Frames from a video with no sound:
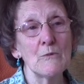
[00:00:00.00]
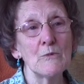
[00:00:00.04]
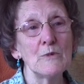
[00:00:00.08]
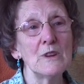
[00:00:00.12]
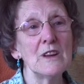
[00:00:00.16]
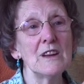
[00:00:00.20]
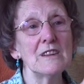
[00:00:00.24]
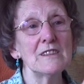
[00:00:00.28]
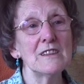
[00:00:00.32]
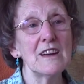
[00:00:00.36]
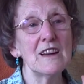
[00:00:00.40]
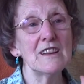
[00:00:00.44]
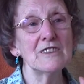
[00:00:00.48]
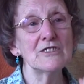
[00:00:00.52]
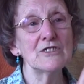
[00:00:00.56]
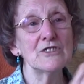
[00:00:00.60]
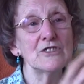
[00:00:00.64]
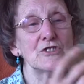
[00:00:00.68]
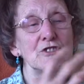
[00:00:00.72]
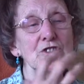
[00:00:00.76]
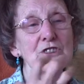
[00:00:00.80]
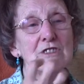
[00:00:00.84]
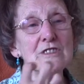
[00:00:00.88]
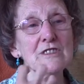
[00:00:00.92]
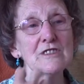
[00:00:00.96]
we had had
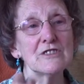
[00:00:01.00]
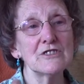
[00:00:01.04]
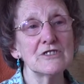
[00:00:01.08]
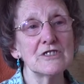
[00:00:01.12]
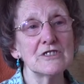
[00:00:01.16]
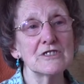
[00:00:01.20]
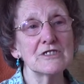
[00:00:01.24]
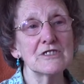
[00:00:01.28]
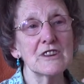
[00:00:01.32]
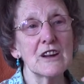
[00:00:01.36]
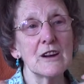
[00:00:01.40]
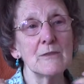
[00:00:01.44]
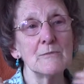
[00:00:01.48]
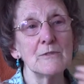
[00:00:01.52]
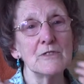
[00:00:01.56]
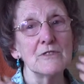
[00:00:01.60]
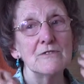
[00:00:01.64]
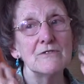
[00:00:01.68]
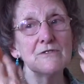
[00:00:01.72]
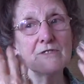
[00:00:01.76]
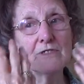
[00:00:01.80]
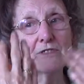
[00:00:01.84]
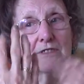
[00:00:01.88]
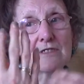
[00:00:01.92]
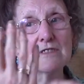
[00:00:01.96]
district nurses come in
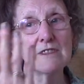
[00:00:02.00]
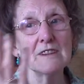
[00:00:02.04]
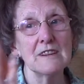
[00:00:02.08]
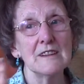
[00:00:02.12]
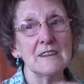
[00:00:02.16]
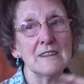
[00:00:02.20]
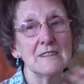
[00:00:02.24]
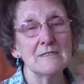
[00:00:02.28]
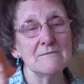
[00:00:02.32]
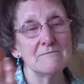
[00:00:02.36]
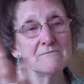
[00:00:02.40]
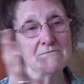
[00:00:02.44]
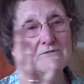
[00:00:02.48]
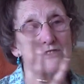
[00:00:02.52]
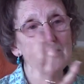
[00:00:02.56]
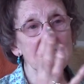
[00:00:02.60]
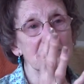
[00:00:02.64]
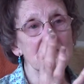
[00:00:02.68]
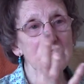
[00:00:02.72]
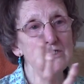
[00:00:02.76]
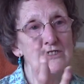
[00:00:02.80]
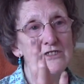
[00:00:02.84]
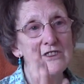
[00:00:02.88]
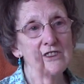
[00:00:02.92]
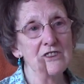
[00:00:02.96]
for
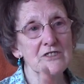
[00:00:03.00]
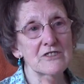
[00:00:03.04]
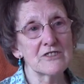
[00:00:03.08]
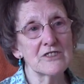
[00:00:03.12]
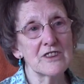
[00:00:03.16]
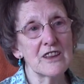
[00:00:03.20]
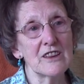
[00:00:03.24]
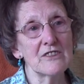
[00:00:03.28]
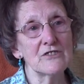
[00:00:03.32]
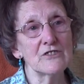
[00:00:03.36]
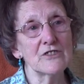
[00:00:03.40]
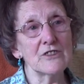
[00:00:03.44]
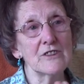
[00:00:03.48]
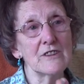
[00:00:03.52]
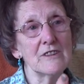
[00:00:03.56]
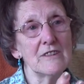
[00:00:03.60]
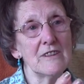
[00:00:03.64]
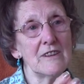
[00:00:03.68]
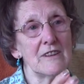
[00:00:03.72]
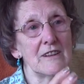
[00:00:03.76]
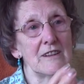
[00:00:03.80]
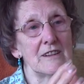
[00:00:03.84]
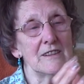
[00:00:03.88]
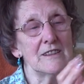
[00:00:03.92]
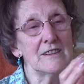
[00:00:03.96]
visits,
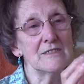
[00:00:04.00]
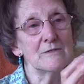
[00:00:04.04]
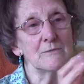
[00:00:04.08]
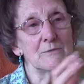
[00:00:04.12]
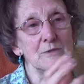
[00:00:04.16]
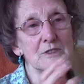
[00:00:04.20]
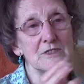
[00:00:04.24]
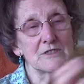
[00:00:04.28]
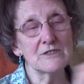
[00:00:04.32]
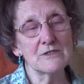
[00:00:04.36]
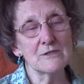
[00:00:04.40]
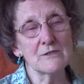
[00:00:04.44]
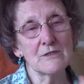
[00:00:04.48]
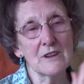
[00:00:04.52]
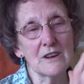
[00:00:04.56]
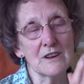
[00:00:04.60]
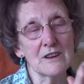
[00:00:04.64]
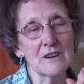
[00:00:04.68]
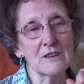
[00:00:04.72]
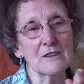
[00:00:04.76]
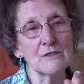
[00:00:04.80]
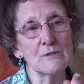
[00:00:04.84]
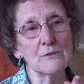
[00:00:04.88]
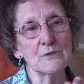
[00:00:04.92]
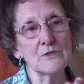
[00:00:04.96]
etc., and we still
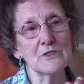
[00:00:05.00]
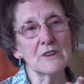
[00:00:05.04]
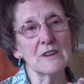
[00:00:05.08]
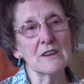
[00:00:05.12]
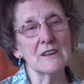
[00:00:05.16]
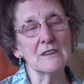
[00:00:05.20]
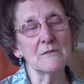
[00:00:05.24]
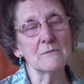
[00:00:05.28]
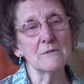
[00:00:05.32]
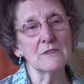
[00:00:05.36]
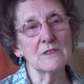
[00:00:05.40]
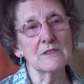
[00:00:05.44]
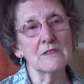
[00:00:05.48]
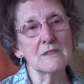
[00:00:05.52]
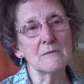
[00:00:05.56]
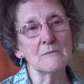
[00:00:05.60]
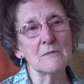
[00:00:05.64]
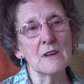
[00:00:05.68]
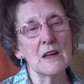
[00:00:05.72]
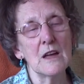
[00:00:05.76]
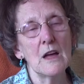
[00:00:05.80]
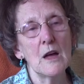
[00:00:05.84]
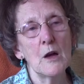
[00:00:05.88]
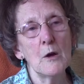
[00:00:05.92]
had a close link with them.